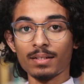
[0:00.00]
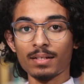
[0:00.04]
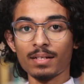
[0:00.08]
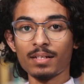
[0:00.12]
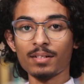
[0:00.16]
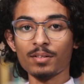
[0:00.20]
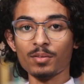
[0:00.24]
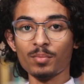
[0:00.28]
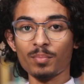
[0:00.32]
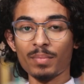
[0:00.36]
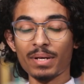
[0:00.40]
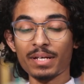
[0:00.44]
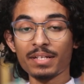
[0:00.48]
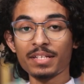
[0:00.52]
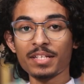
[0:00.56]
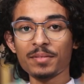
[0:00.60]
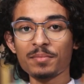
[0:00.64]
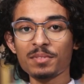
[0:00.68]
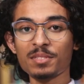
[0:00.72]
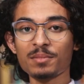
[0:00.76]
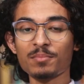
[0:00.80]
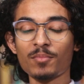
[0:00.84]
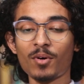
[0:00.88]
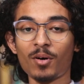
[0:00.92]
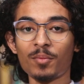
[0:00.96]
Hello, my
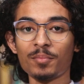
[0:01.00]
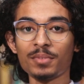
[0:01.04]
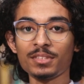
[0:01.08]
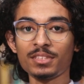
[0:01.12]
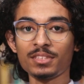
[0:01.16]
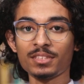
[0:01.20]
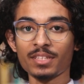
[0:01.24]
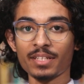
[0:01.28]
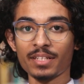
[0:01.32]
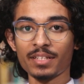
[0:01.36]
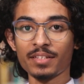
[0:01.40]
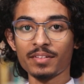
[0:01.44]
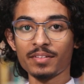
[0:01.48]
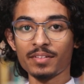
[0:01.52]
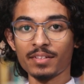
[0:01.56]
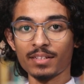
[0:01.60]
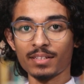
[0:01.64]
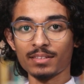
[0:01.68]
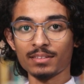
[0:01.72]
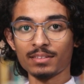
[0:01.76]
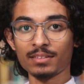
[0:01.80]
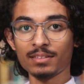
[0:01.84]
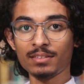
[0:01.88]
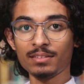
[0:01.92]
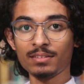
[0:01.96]
name is Mohammad Shahir
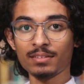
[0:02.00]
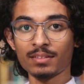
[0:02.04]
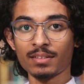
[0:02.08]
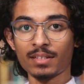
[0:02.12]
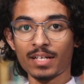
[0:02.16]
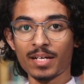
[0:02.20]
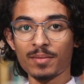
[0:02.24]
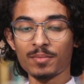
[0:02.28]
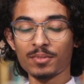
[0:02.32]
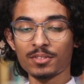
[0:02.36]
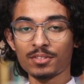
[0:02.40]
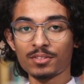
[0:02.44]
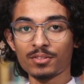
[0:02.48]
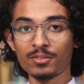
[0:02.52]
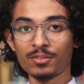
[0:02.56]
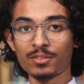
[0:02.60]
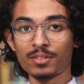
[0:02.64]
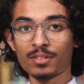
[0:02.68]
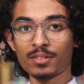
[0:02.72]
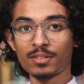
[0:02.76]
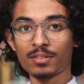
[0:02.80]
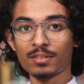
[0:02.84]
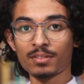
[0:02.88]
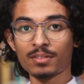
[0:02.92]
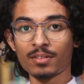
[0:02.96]
Niazi. I'm a
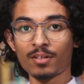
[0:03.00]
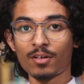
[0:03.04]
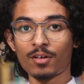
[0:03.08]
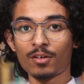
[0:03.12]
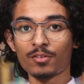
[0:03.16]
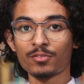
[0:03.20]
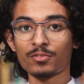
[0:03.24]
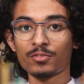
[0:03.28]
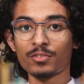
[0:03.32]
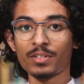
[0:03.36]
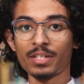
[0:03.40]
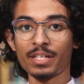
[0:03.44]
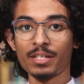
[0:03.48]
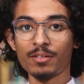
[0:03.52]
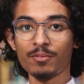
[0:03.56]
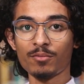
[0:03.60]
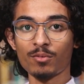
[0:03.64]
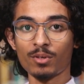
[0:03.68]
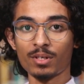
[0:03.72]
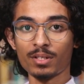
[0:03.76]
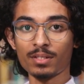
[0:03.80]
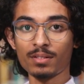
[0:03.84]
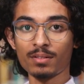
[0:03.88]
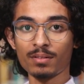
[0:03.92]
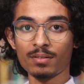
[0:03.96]
student of
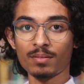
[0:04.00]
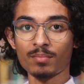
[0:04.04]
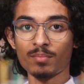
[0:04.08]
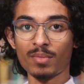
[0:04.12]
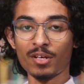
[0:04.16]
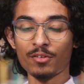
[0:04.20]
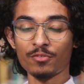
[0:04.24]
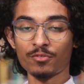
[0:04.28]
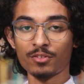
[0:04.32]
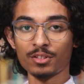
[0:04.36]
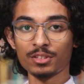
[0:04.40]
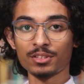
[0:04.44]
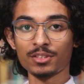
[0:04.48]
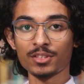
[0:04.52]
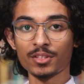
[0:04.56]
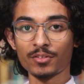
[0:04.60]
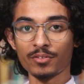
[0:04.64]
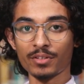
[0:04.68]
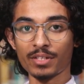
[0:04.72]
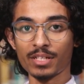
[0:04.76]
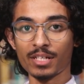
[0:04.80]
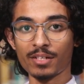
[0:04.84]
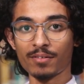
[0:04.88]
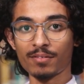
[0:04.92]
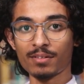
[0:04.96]
A1, my first year
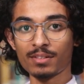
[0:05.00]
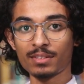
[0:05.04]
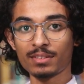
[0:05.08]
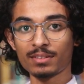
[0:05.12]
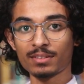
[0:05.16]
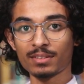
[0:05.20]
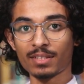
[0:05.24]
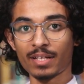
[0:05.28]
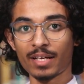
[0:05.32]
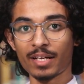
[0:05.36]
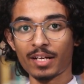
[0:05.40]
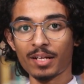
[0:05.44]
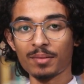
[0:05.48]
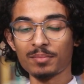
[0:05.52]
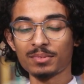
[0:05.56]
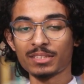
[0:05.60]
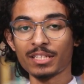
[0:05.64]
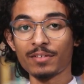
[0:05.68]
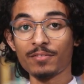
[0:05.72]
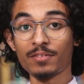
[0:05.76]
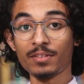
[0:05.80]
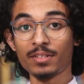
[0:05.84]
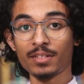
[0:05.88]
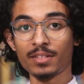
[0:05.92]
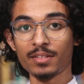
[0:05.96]
of A-levels, and I'm
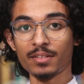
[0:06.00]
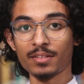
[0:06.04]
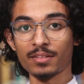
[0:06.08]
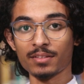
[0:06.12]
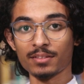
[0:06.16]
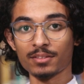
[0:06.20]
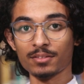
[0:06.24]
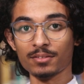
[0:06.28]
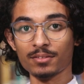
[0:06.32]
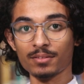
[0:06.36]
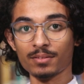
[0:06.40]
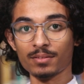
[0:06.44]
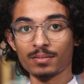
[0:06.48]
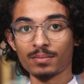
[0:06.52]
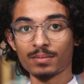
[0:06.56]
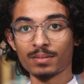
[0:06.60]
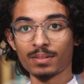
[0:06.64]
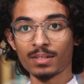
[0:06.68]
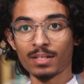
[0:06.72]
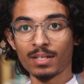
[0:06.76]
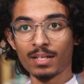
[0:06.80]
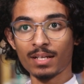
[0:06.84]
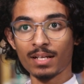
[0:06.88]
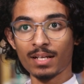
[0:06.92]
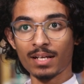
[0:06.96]
17 years old.
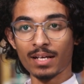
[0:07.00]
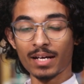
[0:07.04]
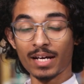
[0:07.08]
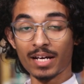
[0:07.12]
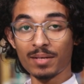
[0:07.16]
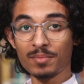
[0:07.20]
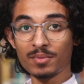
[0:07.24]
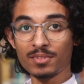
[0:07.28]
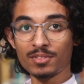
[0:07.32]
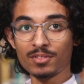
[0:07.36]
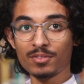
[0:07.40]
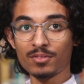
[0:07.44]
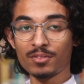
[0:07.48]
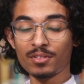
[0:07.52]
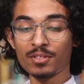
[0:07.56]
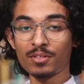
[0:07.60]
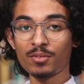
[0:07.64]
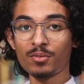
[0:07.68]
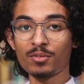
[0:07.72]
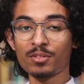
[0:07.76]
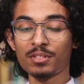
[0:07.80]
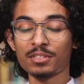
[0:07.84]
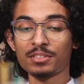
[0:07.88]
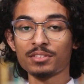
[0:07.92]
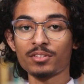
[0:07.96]
I'm a student
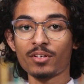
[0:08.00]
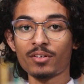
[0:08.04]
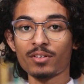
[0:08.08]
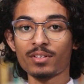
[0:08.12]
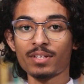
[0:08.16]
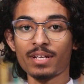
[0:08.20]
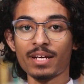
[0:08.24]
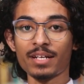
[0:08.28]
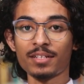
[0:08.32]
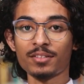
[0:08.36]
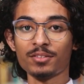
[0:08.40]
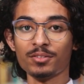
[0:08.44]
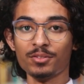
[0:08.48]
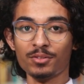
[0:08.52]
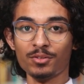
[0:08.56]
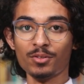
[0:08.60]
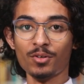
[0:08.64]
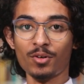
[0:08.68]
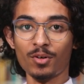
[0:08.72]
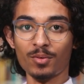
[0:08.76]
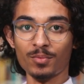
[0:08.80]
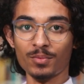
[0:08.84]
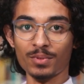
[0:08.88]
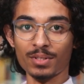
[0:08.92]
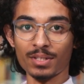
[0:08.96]
who does not like to do
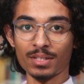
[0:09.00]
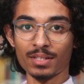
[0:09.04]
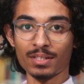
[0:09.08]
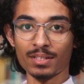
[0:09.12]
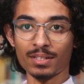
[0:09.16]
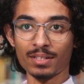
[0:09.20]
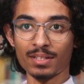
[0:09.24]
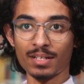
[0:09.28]
homework.